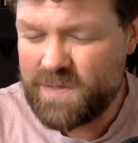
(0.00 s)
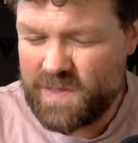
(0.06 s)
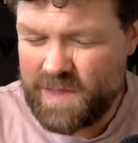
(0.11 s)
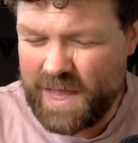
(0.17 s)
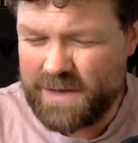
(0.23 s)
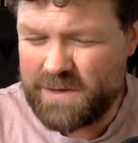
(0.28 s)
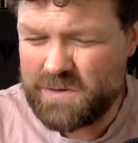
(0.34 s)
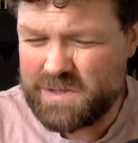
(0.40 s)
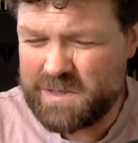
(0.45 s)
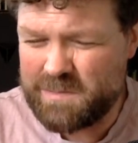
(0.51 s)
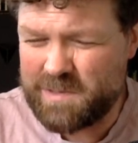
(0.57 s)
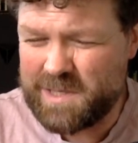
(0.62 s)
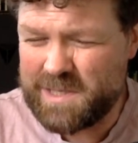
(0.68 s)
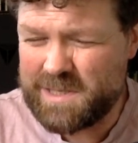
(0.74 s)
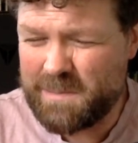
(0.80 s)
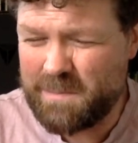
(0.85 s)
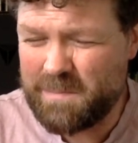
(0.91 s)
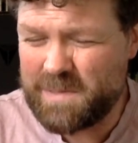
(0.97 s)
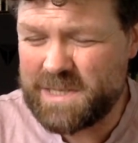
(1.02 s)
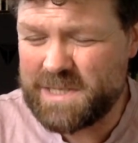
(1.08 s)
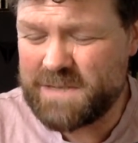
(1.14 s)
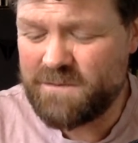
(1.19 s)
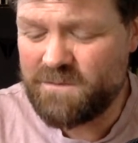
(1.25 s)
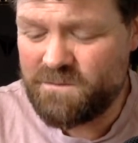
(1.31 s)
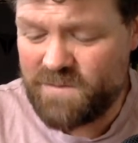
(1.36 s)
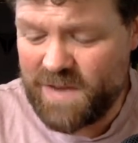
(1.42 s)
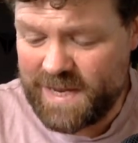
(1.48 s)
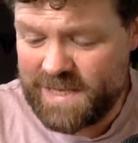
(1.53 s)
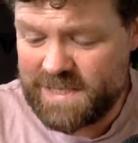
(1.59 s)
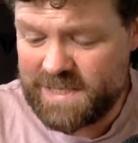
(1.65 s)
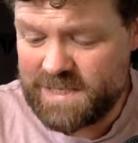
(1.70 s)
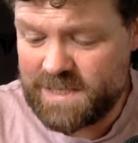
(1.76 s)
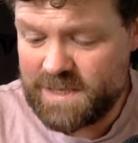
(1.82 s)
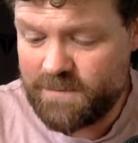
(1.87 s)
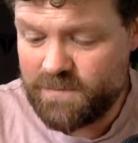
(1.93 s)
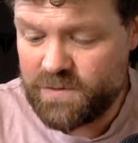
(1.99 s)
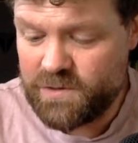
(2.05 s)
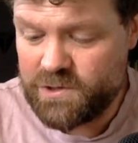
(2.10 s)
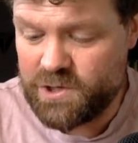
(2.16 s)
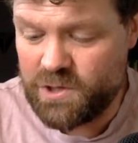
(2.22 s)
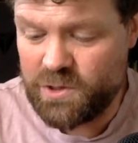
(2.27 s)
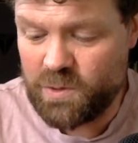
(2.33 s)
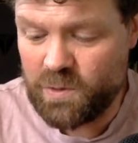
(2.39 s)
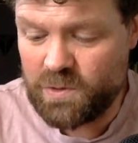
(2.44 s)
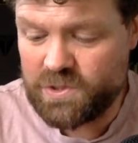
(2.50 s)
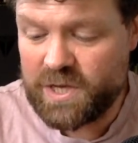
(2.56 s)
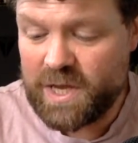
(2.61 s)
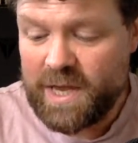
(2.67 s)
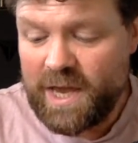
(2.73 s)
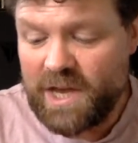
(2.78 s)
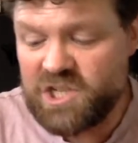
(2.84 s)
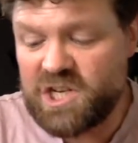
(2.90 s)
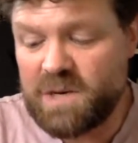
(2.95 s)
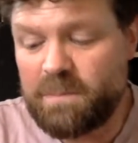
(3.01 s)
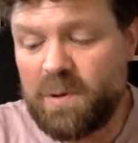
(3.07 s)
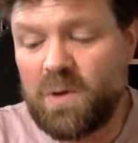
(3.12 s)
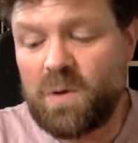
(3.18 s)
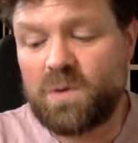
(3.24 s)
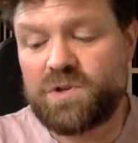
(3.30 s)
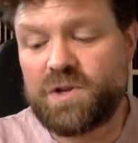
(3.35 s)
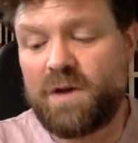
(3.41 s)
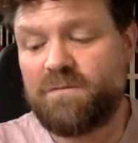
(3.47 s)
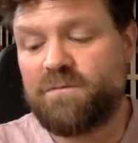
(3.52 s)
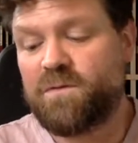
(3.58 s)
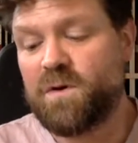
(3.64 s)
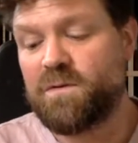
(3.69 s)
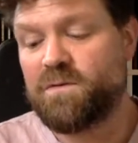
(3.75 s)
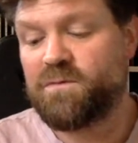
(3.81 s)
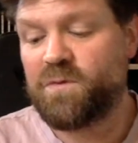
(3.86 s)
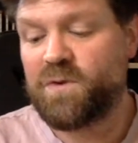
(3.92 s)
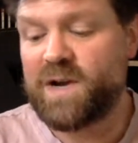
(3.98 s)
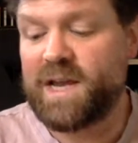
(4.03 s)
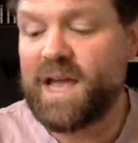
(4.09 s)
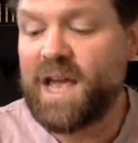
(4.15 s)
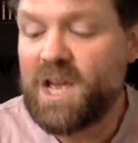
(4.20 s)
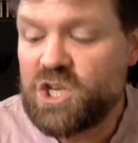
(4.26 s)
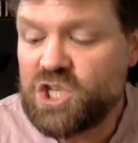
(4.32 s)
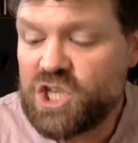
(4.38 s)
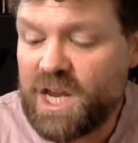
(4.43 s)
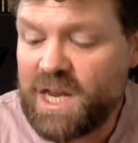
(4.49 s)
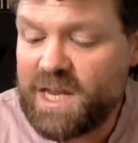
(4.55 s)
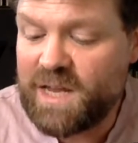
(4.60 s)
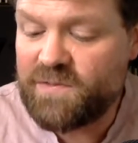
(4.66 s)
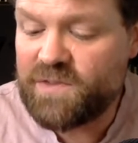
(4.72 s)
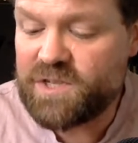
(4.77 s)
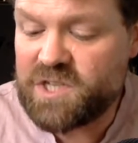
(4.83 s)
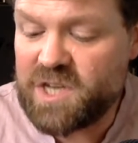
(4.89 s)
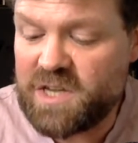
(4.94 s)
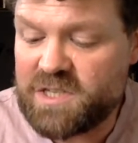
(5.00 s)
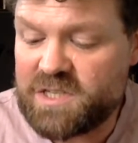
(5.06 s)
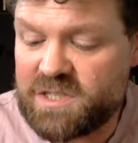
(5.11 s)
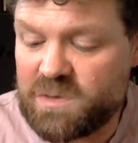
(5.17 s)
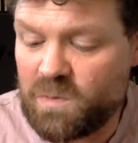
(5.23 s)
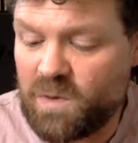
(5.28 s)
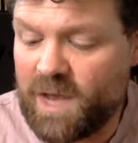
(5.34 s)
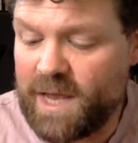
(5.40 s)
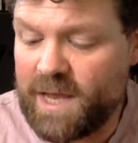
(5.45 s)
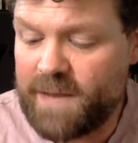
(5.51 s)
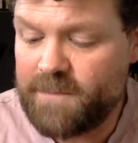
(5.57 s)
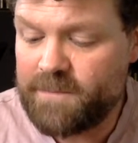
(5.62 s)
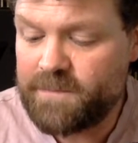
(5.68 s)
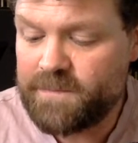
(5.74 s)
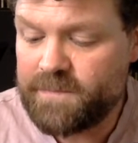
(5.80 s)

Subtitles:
That used to be somebody's face, she thought, as she pulled her foot free, shaking the dust away.